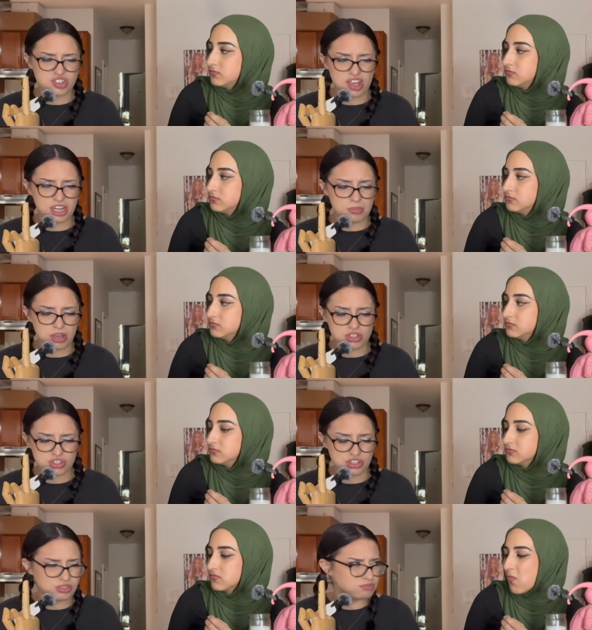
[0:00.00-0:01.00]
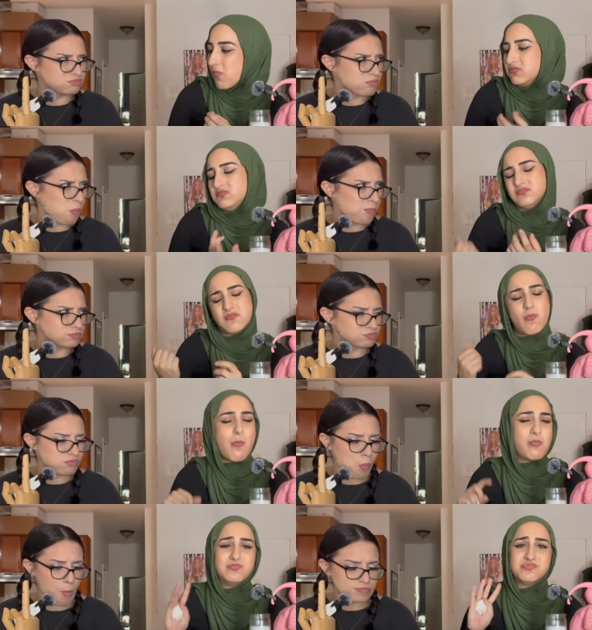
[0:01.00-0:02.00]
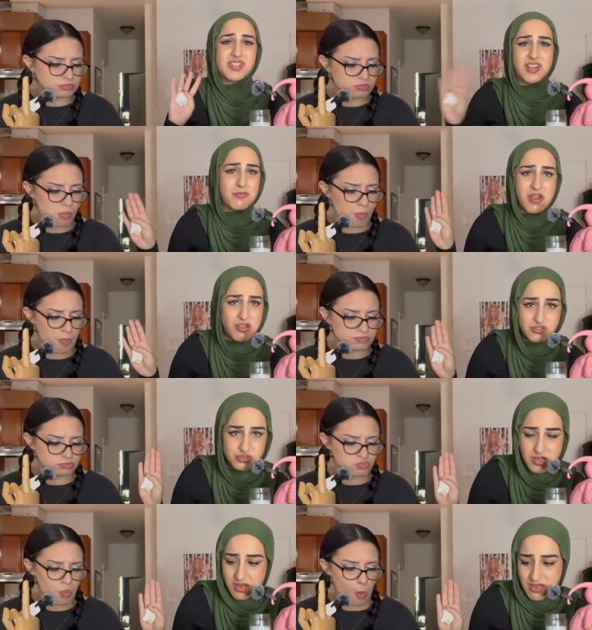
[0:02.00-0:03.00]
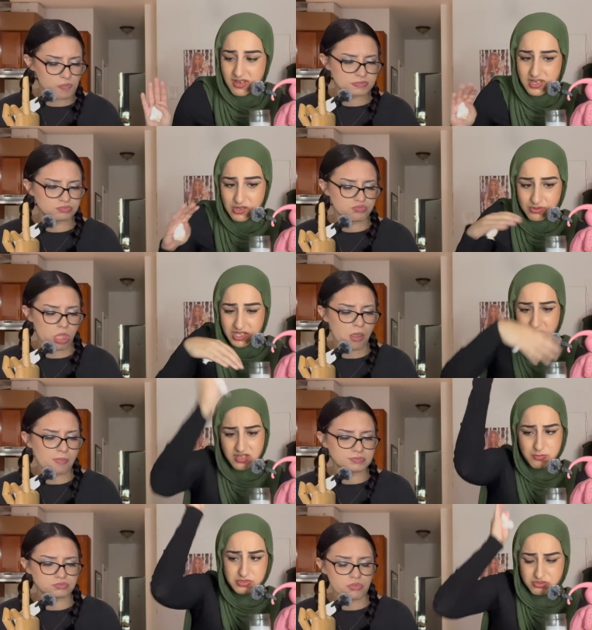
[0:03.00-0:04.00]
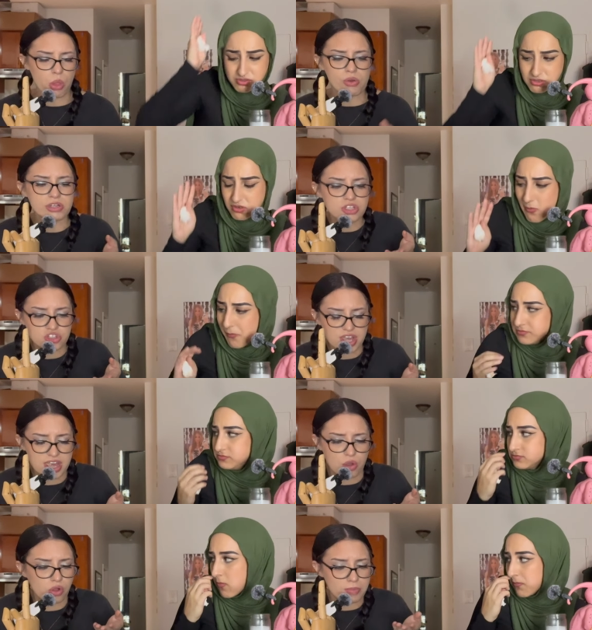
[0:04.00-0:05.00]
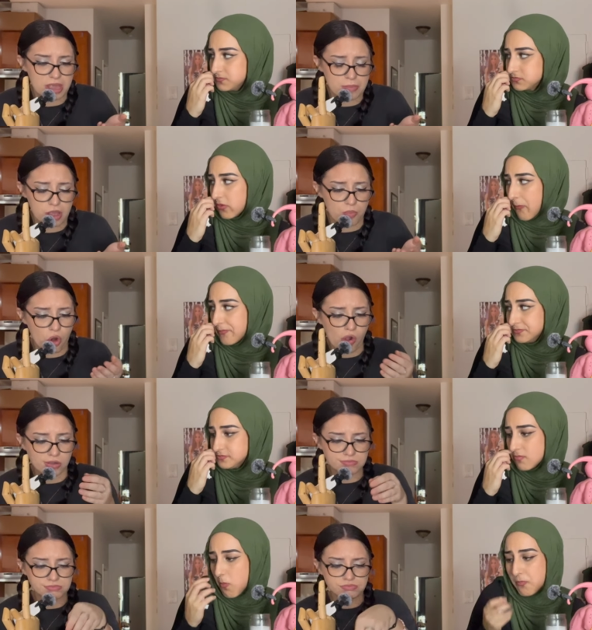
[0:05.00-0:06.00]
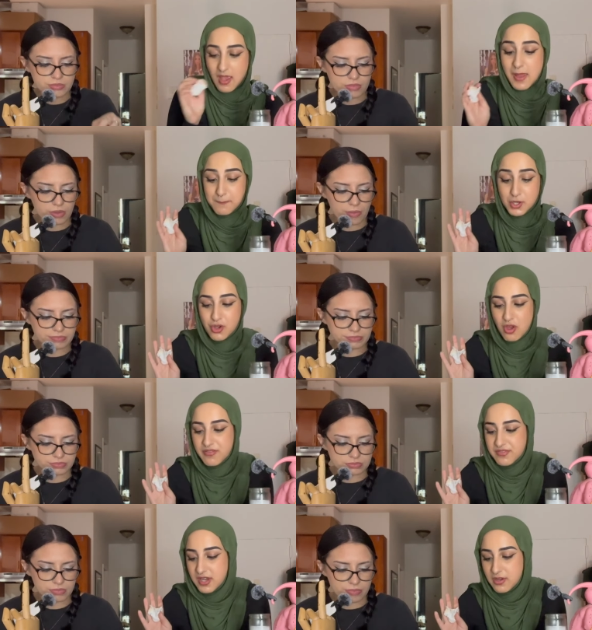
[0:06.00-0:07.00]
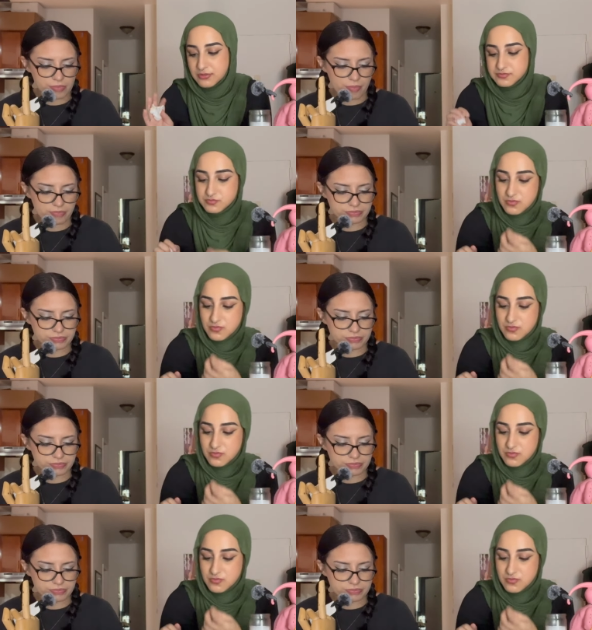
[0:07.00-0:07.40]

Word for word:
Speaker 1: it's honey mustard.
Speaker 2: But I'm not trying it. I don't like honey mustard. Or is it aioli? Maybe I'm wrong. I'm put off now.